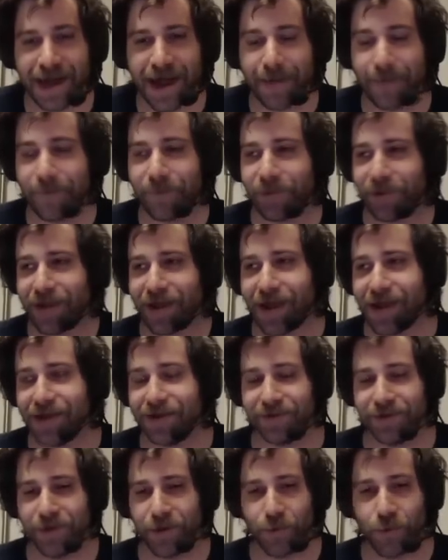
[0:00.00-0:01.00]
I'm. I
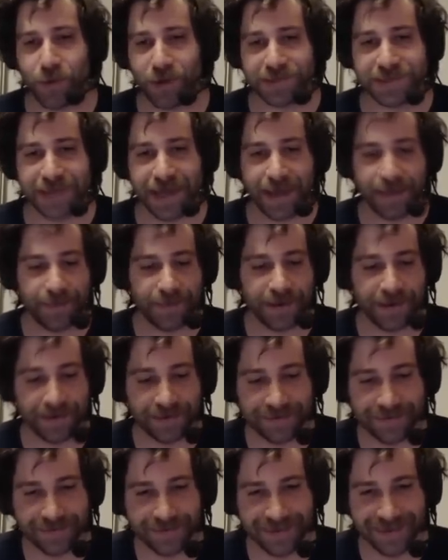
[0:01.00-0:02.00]
don't know what's happening.
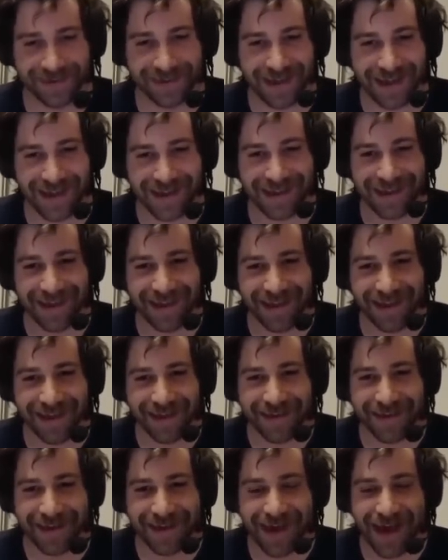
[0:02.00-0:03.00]
I,
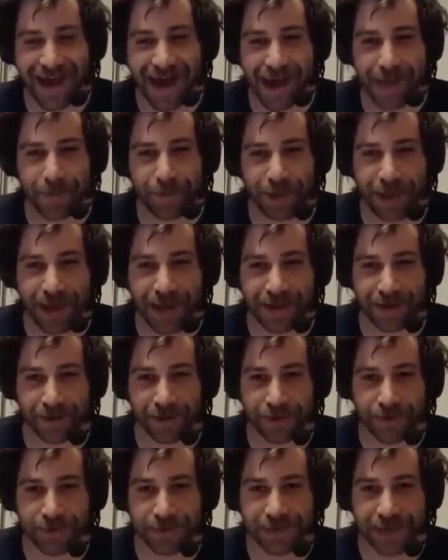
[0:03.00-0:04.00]
look, look I plan to
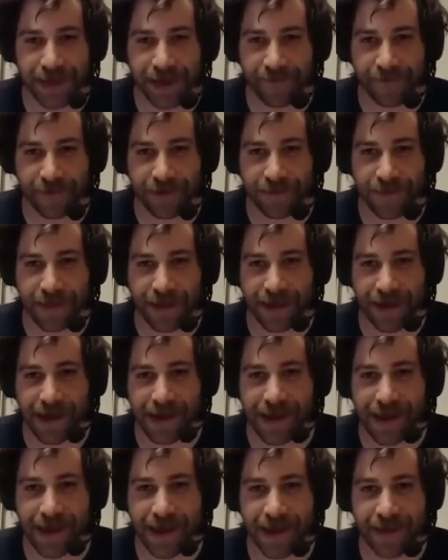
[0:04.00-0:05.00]
this lose everything I
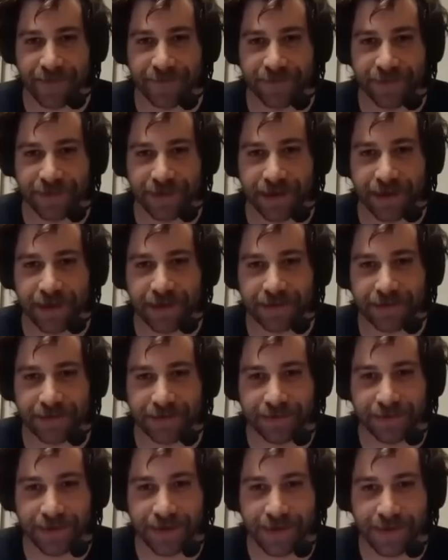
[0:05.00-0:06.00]
have tonight.
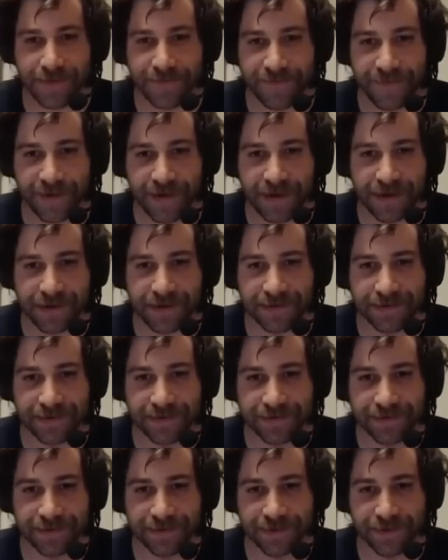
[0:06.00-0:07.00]
I'm fine. This
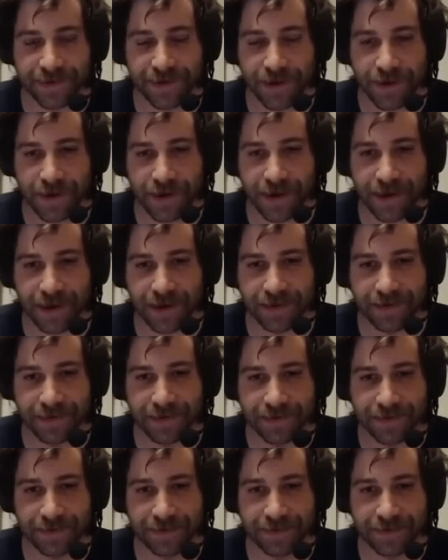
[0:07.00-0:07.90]
is a good you little go ahead. spot.